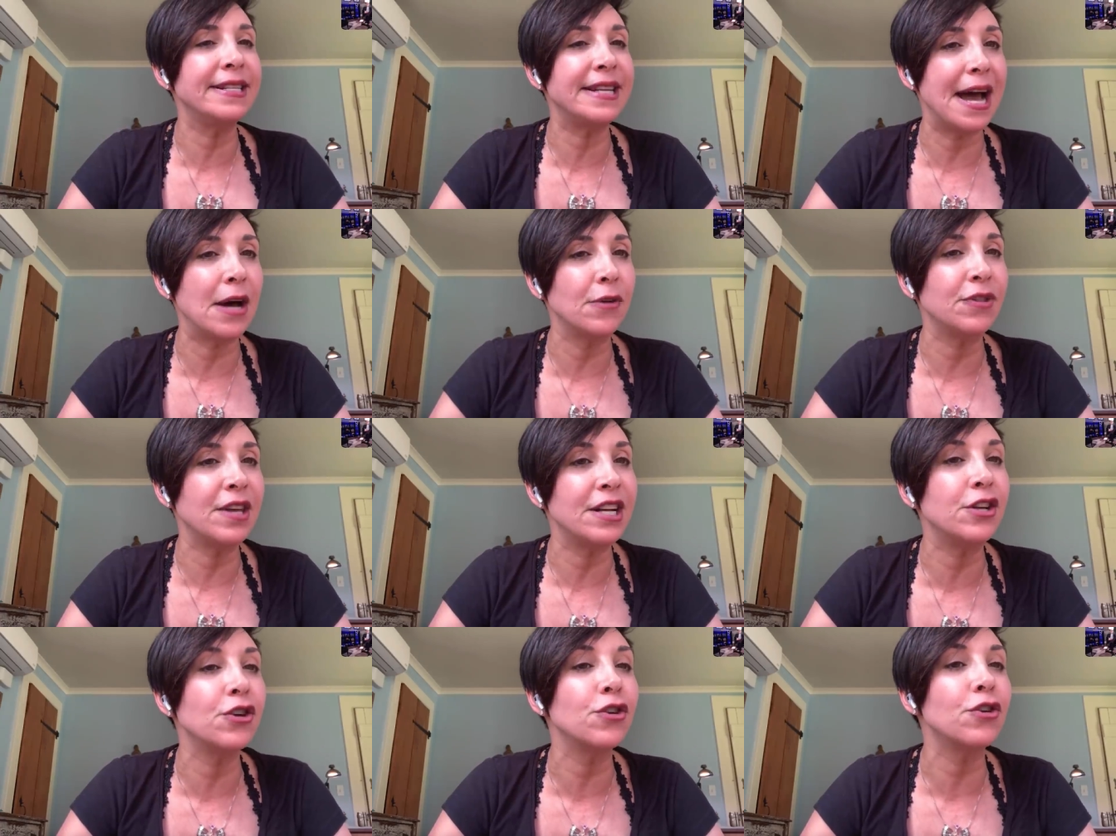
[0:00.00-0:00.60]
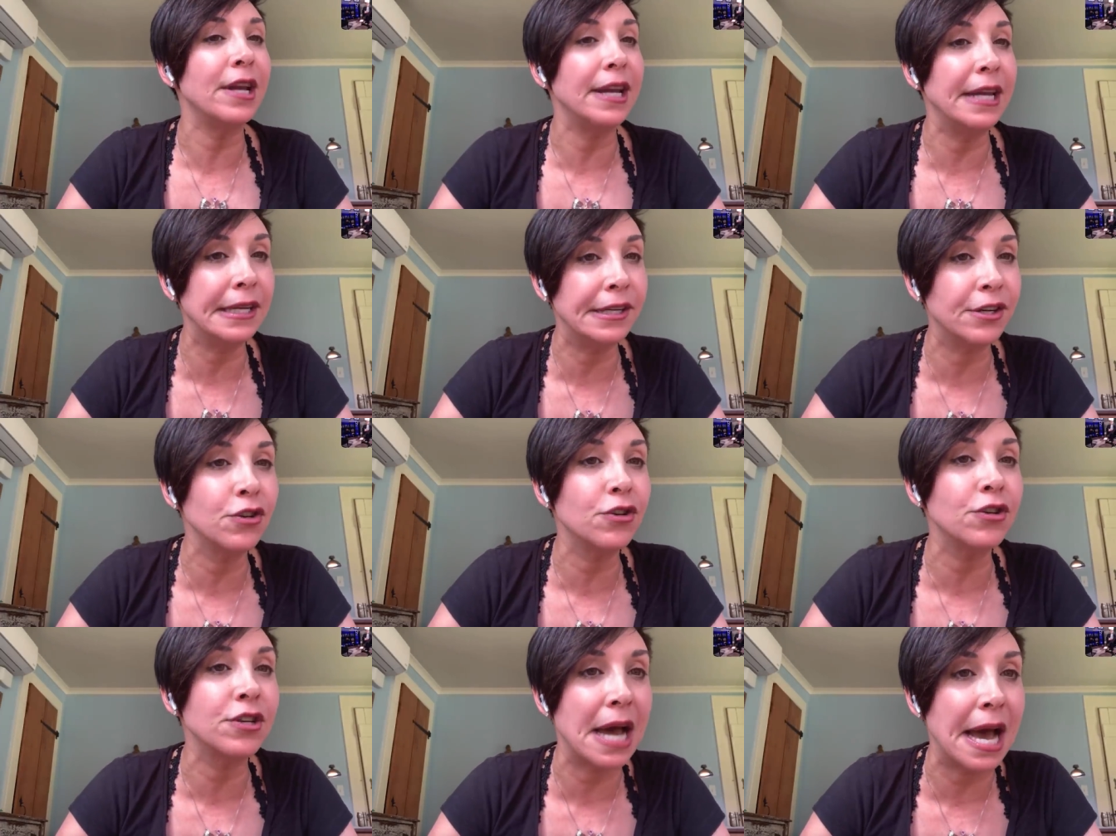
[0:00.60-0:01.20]
out that your
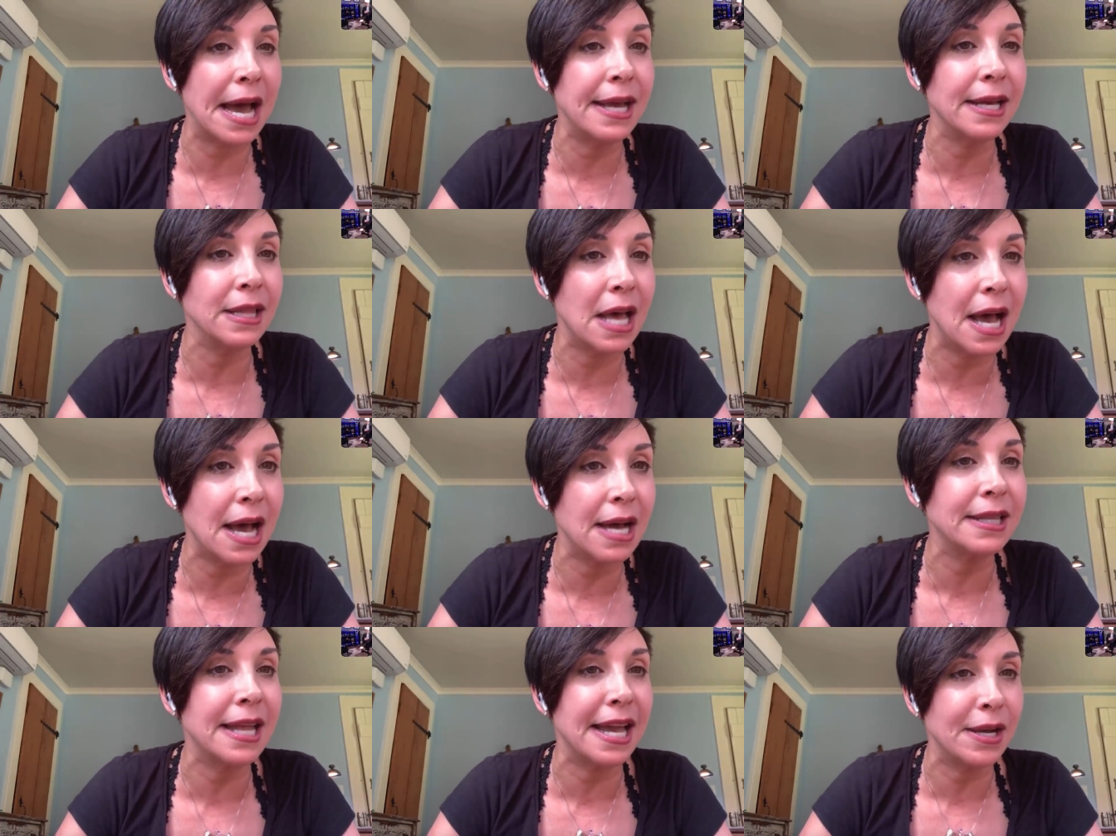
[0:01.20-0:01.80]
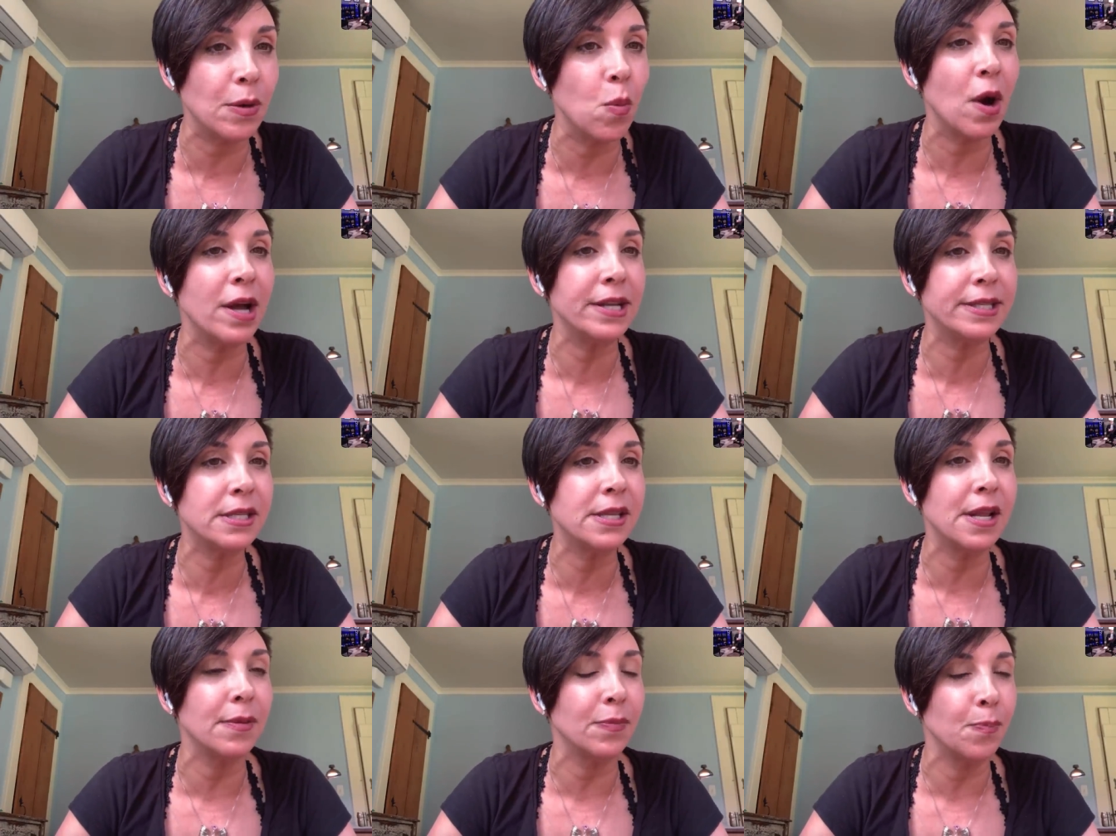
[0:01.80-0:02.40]
inner dialogue like what
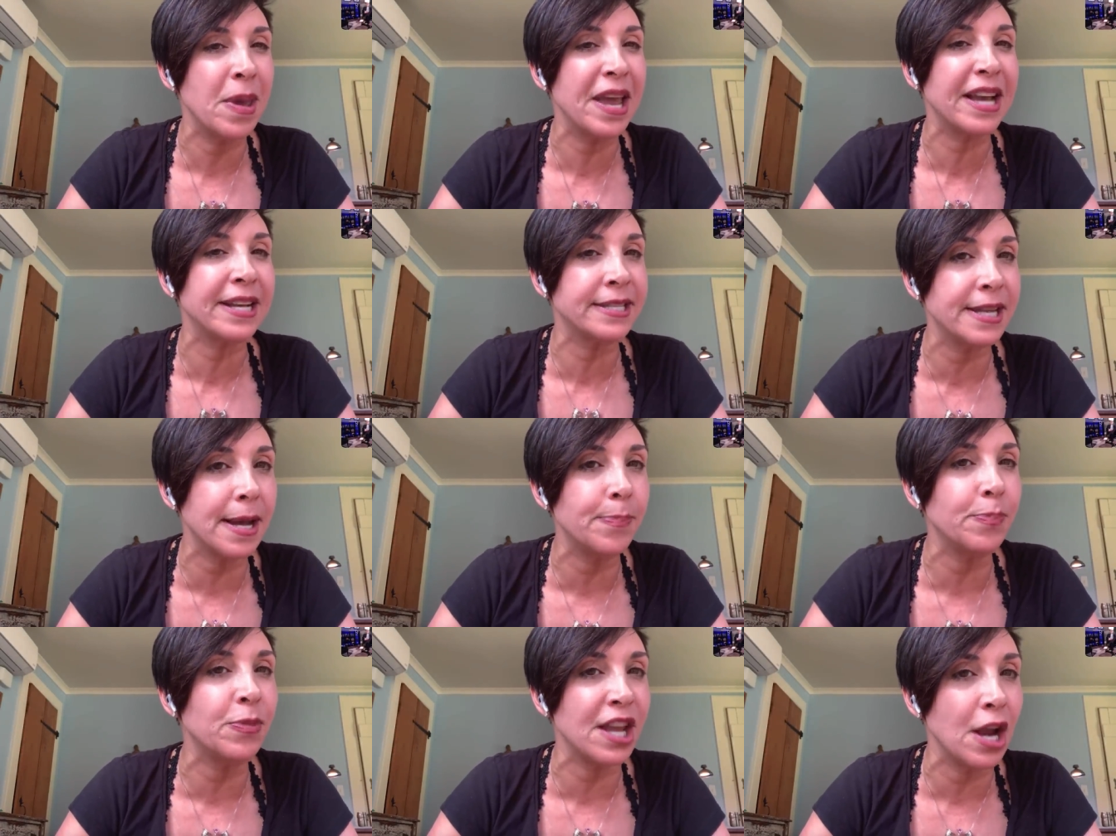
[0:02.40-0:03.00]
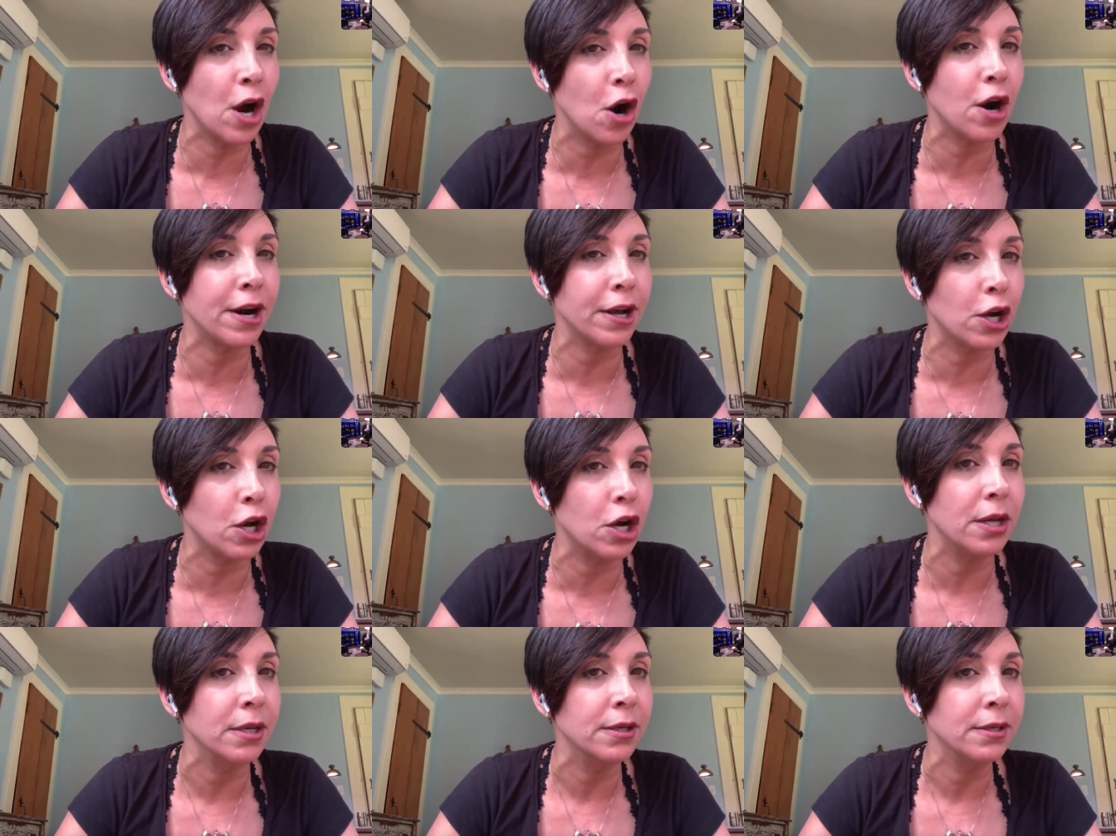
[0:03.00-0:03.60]
picks up the
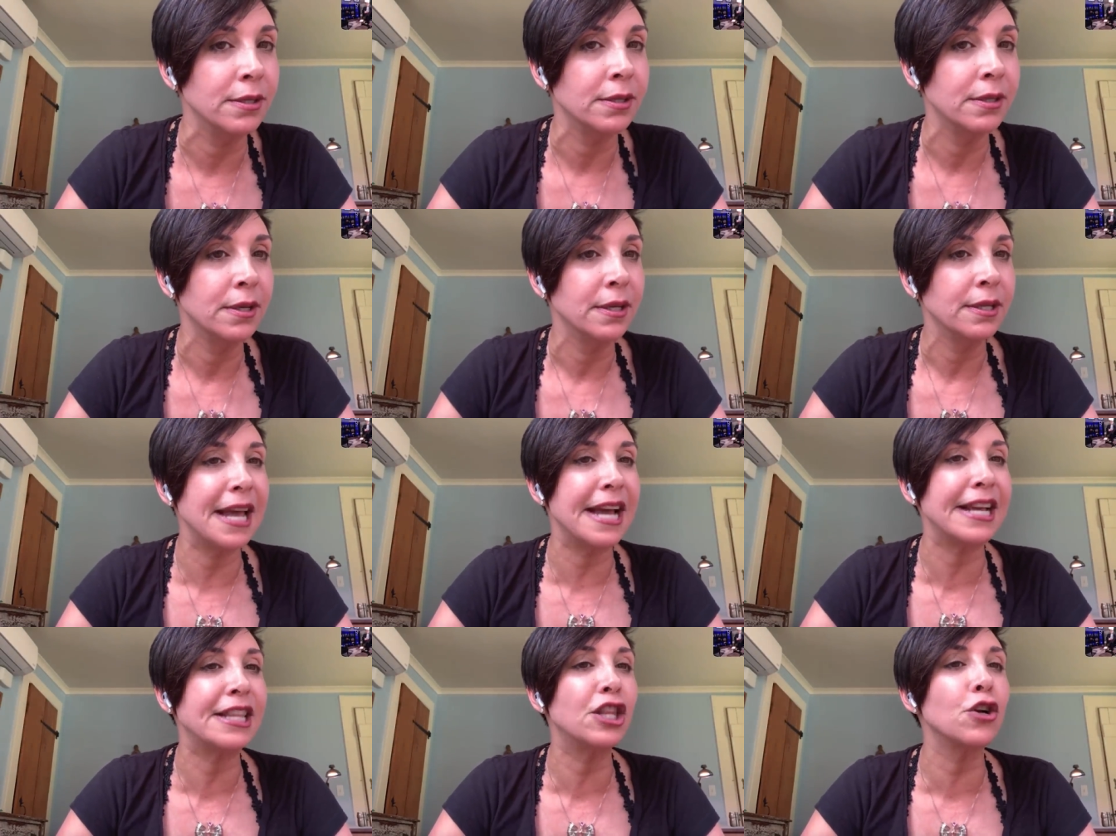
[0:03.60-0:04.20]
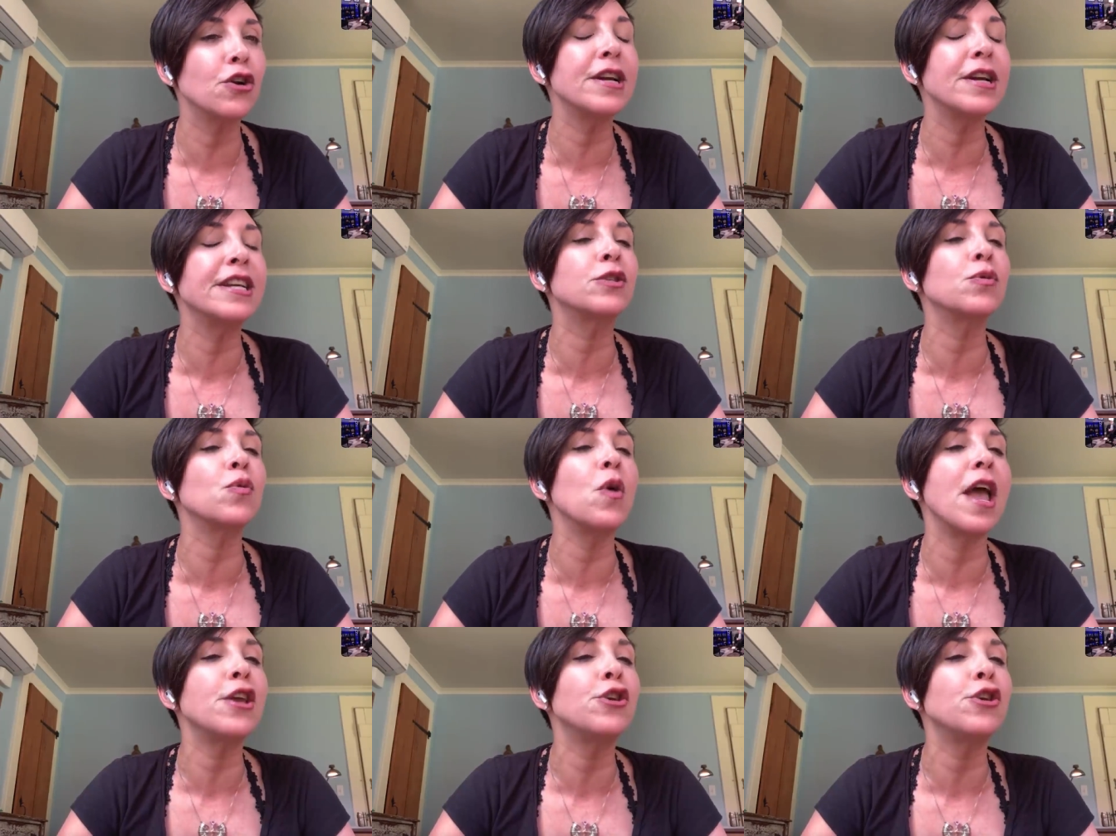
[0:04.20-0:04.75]
article like there is,